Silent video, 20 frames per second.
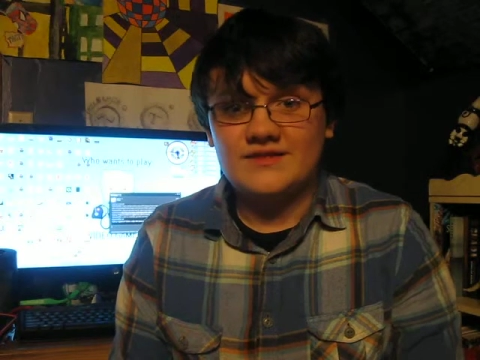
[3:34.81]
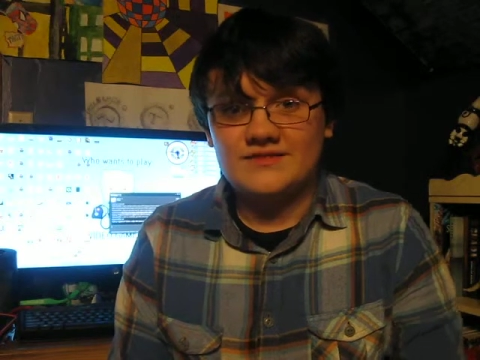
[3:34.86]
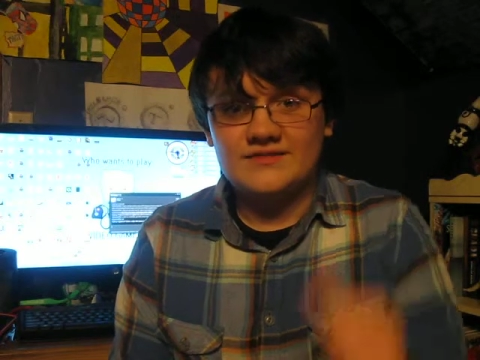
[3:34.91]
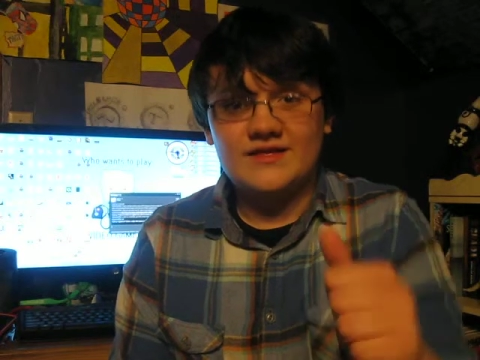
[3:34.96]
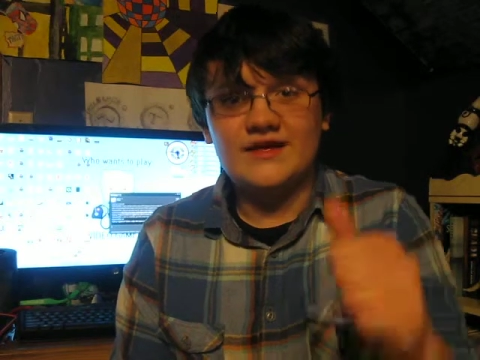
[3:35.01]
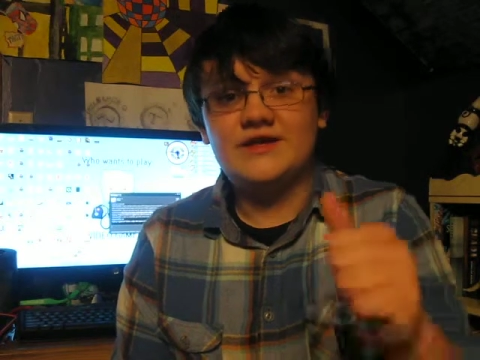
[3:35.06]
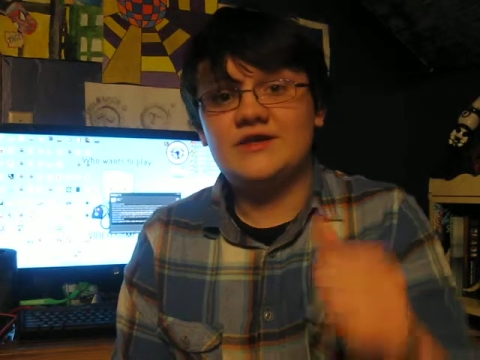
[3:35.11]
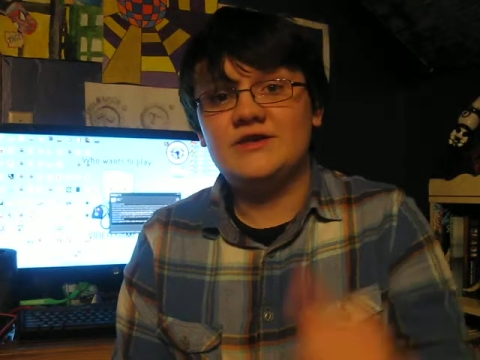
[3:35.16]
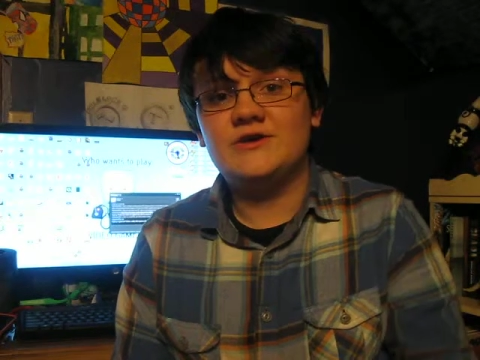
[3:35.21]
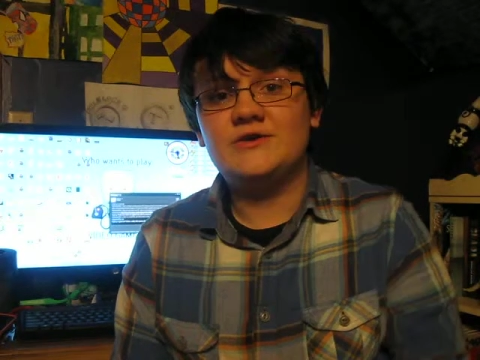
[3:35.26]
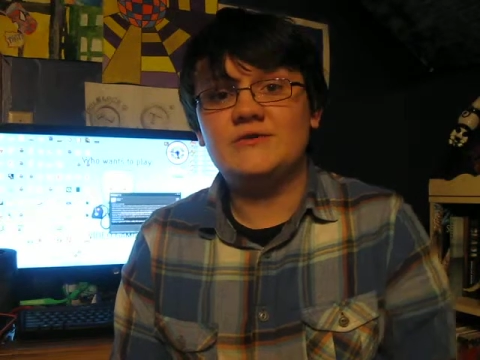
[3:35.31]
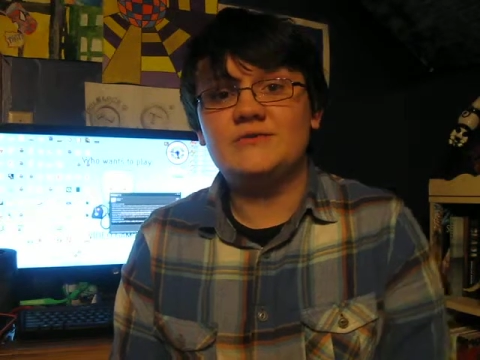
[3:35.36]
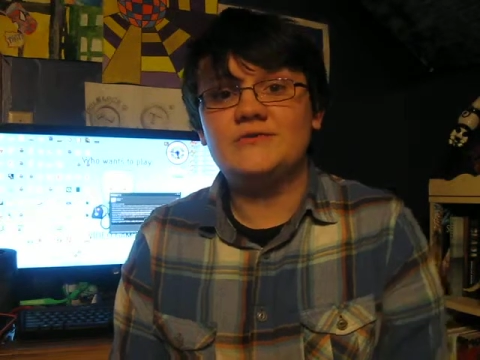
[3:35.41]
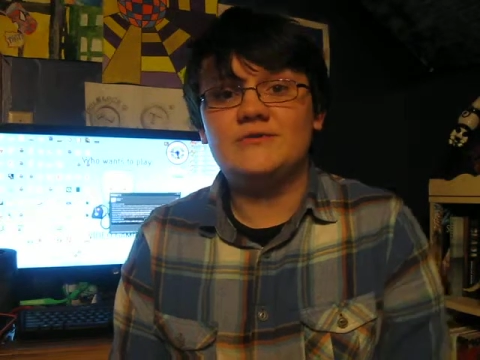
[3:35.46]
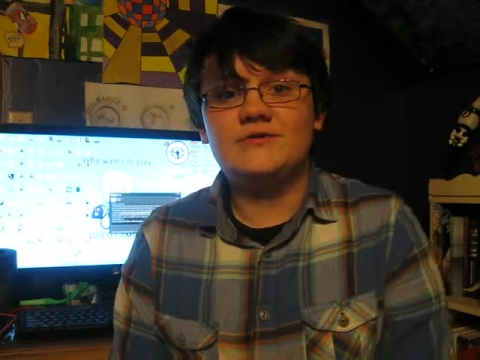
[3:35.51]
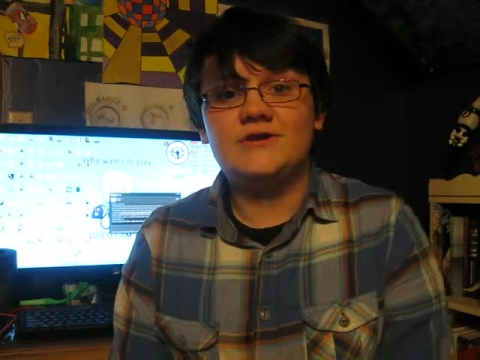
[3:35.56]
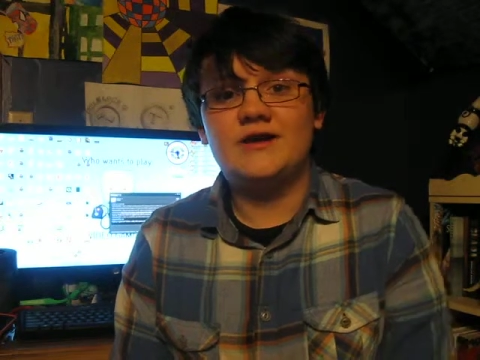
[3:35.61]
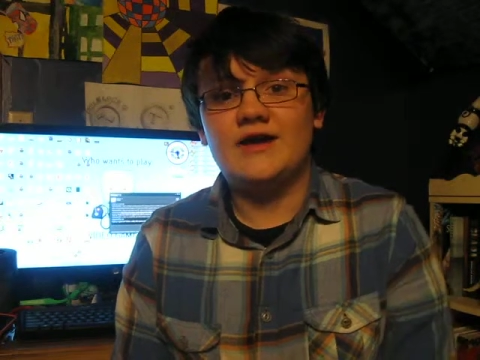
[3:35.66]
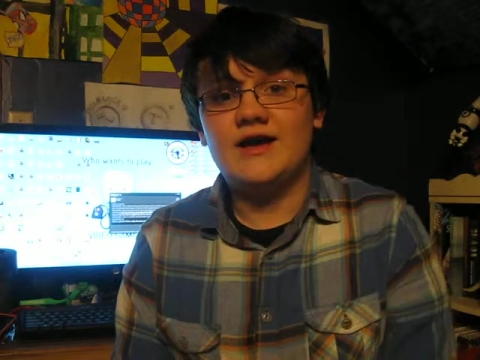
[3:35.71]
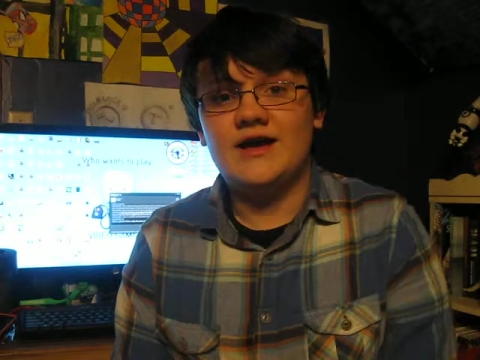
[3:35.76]
Thank you,
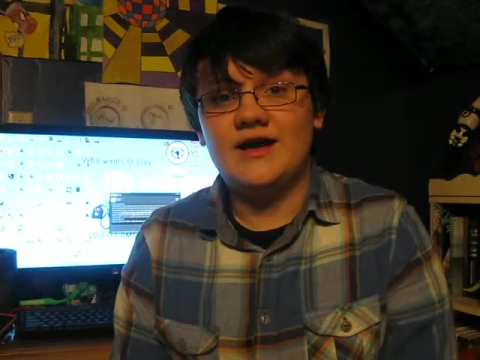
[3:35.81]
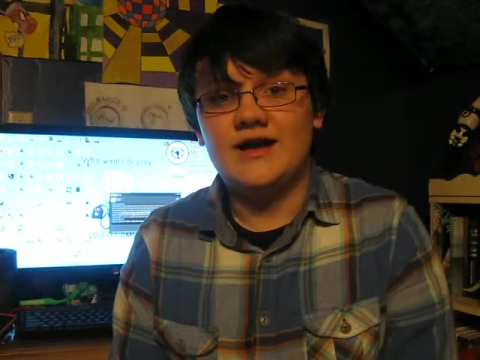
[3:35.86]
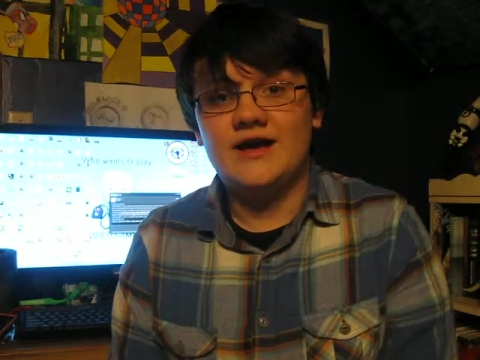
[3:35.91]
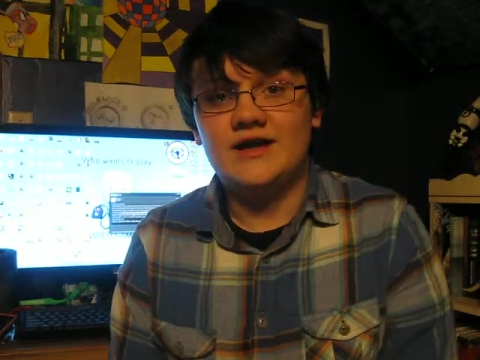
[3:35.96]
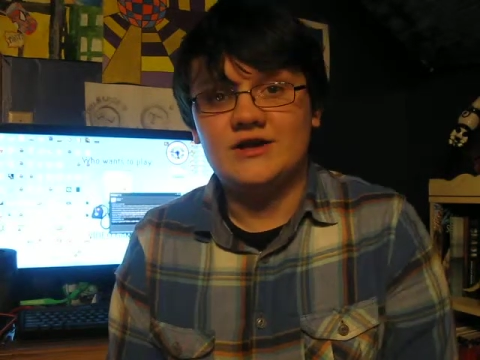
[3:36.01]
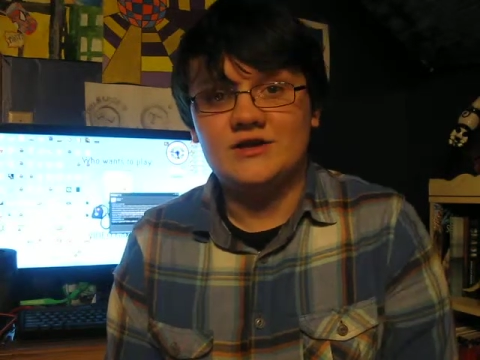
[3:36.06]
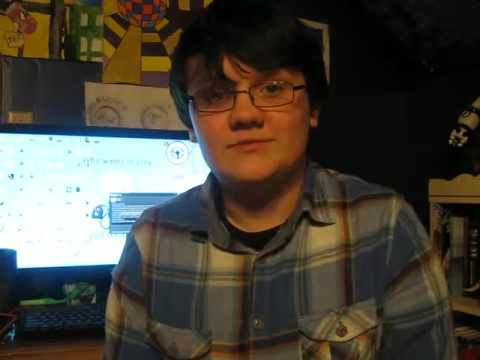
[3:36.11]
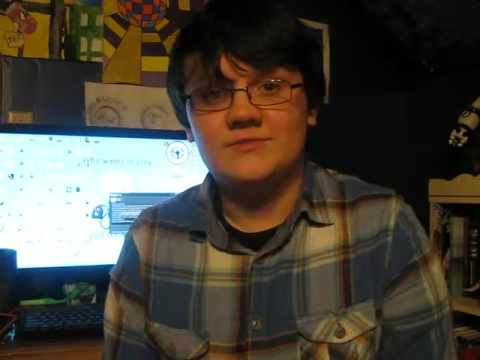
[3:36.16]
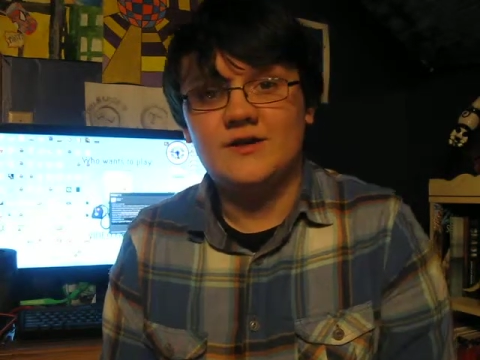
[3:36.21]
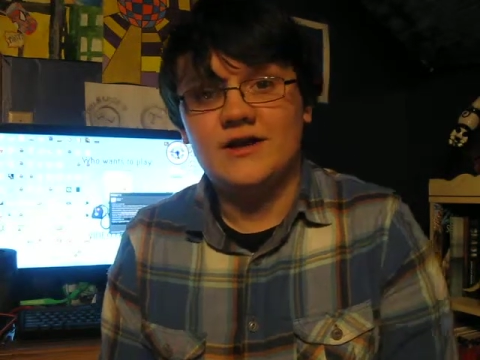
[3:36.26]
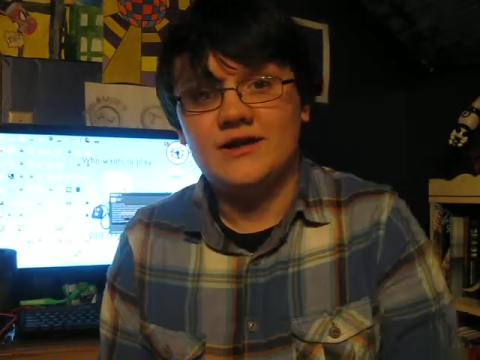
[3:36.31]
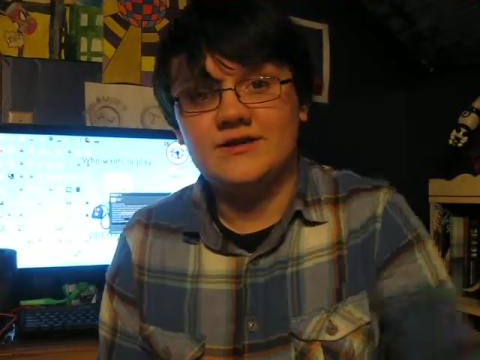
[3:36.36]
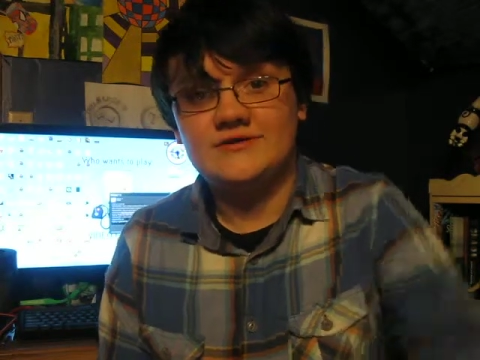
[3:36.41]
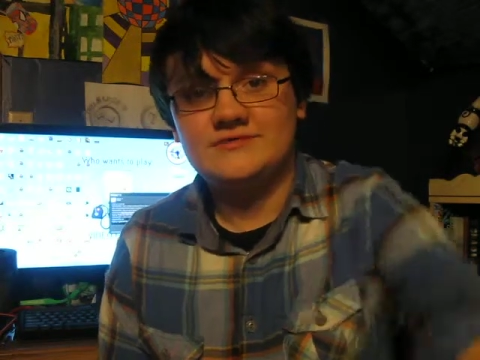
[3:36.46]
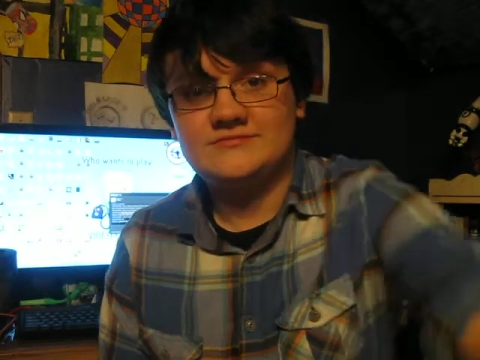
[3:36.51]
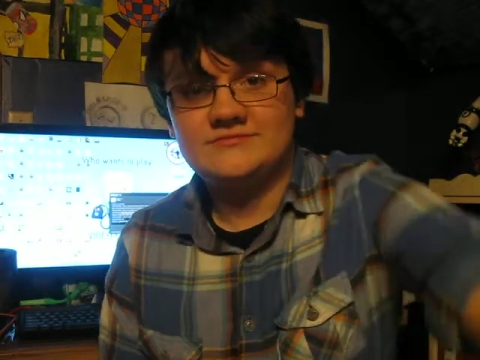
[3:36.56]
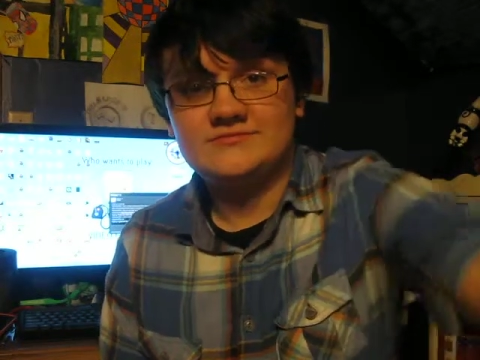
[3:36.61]
and goodbye.